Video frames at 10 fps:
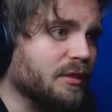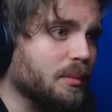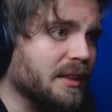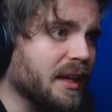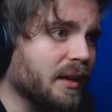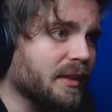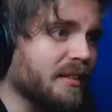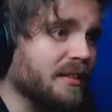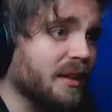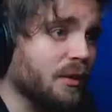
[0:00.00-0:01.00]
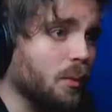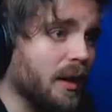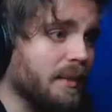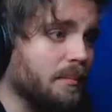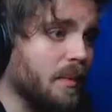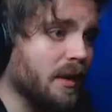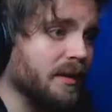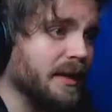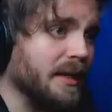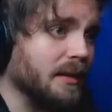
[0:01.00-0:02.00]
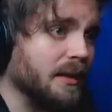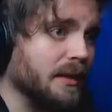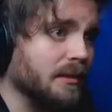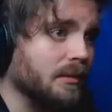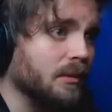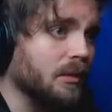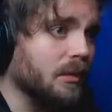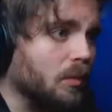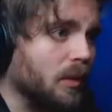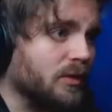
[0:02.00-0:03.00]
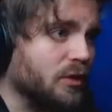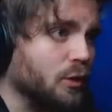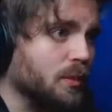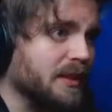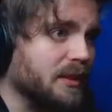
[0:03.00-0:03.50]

to be done? There's another white button here. Then, what do we